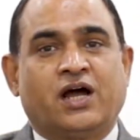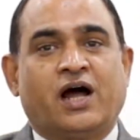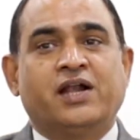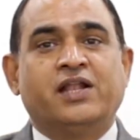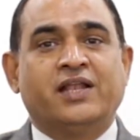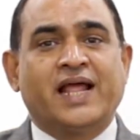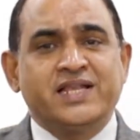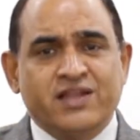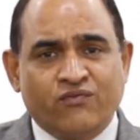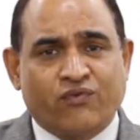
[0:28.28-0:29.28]
and in
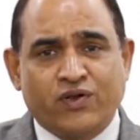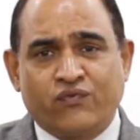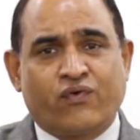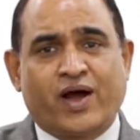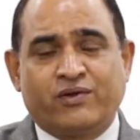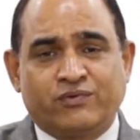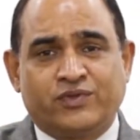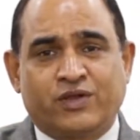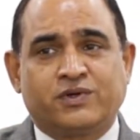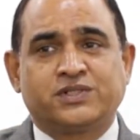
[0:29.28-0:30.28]
1945
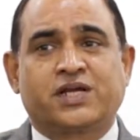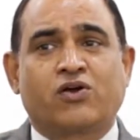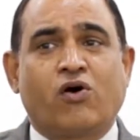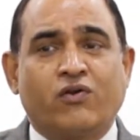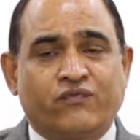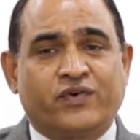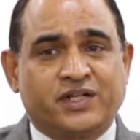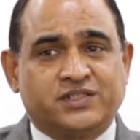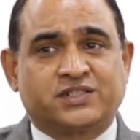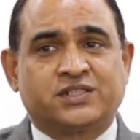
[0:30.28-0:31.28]
there was a
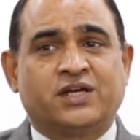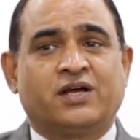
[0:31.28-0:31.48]
conference